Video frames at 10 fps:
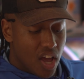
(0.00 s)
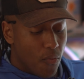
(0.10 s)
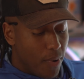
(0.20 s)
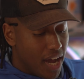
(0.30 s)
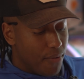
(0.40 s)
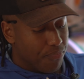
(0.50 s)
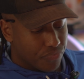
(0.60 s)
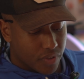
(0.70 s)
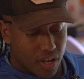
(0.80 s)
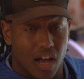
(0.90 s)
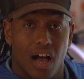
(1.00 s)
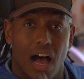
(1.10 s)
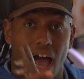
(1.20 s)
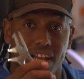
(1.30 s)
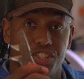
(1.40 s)
But
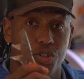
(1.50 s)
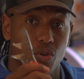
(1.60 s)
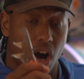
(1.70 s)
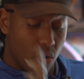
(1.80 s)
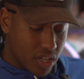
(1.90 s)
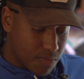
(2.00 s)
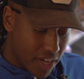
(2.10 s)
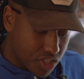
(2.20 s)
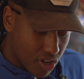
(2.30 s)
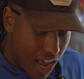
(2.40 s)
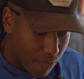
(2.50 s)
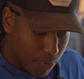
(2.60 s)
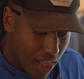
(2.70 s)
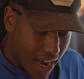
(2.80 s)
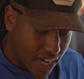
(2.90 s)
I do always make sure I have
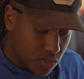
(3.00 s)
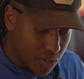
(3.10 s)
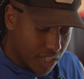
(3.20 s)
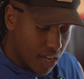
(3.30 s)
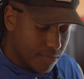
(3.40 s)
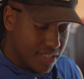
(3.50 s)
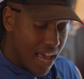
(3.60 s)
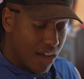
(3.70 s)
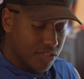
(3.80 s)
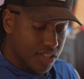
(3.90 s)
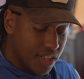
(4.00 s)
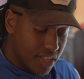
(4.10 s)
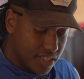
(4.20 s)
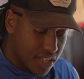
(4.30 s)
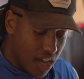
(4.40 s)
pliers when it comes down to
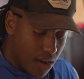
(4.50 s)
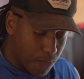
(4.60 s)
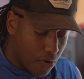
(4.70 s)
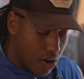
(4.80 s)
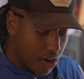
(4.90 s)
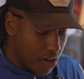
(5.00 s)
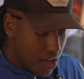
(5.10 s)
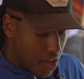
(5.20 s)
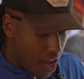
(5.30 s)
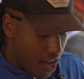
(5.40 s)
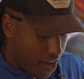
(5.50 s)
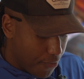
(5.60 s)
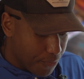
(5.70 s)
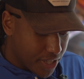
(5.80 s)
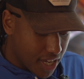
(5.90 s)
this part
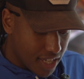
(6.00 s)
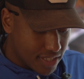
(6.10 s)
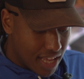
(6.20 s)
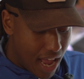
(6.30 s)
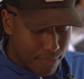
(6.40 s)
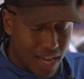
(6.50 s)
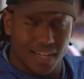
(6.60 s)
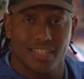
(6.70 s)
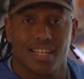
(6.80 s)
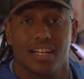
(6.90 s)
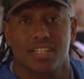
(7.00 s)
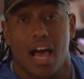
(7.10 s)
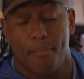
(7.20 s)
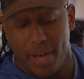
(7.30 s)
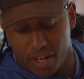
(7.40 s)
because I'm not going to touch
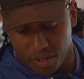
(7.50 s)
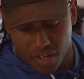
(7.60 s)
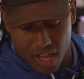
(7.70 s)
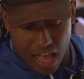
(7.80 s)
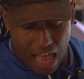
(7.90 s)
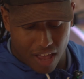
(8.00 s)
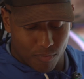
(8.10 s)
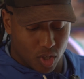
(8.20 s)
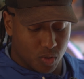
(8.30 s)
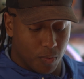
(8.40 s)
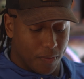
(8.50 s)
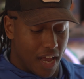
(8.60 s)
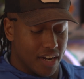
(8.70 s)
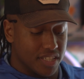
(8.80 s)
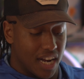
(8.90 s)
hot metal. I have multiple
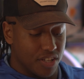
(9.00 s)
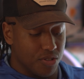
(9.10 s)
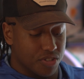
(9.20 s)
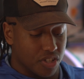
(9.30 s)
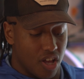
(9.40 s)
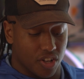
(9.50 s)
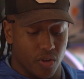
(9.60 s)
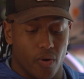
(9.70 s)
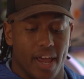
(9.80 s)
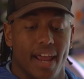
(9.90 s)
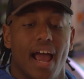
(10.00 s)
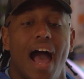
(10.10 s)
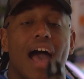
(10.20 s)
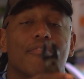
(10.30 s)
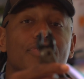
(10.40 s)
pliers that I use along the way.
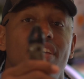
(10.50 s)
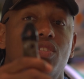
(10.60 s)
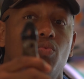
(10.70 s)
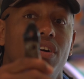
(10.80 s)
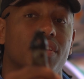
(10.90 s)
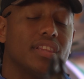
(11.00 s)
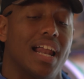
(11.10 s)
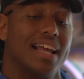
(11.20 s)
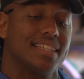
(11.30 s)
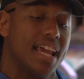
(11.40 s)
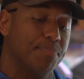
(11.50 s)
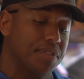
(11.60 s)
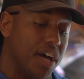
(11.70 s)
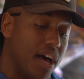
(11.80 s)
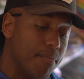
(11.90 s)
I have this one that I
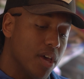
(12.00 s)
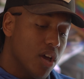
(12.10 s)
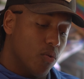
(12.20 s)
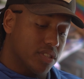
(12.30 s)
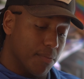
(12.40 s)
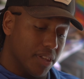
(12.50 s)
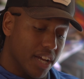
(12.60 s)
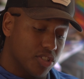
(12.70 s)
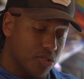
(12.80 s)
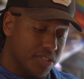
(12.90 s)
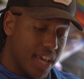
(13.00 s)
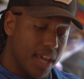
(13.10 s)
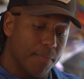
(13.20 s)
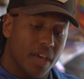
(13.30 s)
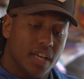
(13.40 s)
taped up with some electrical
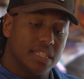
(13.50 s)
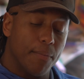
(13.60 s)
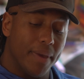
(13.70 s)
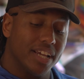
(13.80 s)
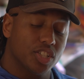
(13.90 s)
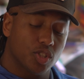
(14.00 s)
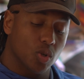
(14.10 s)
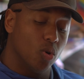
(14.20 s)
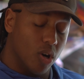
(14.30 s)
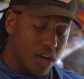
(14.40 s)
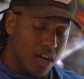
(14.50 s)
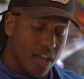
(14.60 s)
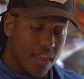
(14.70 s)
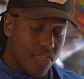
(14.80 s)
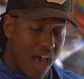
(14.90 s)
tape to make sure
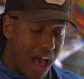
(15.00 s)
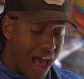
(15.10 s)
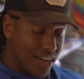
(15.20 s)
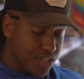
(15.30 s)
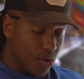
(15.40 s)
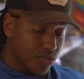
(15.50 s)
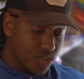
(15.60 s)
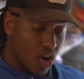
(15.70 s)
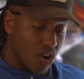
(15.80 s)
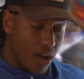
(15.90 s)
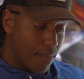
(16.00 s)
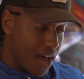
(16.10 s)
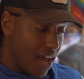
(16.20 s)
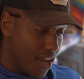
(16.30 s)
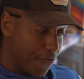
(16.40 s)
that I don't scar up
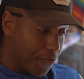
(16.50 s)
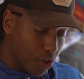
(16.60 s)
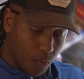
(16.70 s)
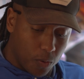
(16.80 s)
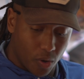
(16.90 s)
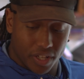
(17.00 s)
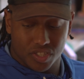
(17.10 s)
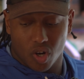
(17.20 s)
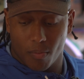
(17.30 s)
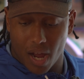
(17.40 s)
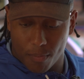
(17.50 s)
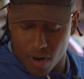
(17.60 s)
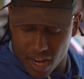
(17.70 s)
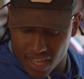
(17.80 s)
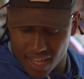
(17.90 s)
my field points or my
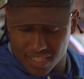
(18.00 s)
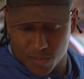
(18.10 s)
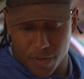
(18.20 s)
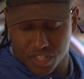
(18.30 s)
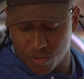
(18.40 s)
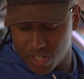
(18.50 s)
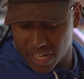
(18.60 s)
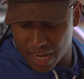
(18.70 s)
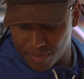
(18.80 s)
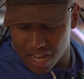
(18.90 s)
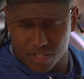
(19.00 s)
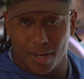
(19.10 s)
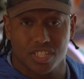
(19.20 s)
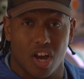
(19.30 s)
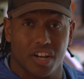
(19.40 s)
broadheads, especially when it came down to
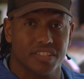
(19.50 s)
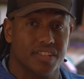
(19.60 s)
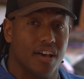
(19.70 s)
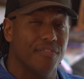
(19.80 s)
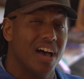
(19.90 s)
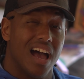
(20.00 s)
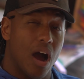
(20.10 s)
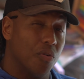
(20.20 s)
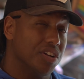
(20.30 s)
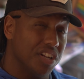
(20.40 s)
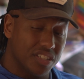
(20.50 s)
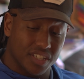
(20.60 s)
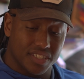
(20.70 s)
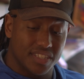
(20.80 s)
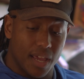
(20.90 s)
my target stuff. I wanted it
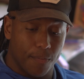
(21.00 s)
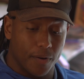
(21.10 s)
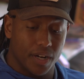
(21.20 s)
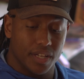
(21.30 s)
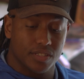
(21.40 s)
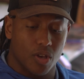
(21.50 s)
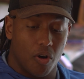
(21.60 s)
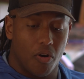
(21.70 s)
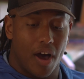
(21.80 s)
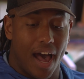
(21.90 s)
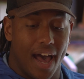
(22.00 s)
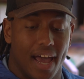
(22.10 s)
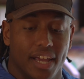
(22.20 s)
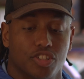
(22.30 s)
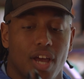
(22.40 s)
to stay pretty, so
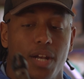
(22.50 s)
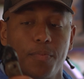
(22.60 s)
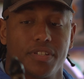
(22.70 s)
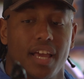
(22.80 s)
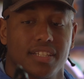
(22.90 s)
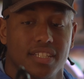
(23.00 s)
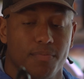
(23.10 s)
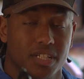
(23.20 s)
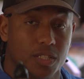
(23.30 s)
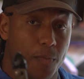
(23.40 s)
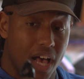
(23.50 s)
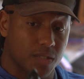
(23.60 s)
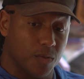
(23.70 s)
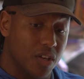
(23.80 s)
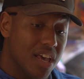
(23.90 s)
I try to protect it as much as
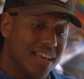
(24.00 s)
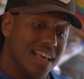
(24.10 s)
possible.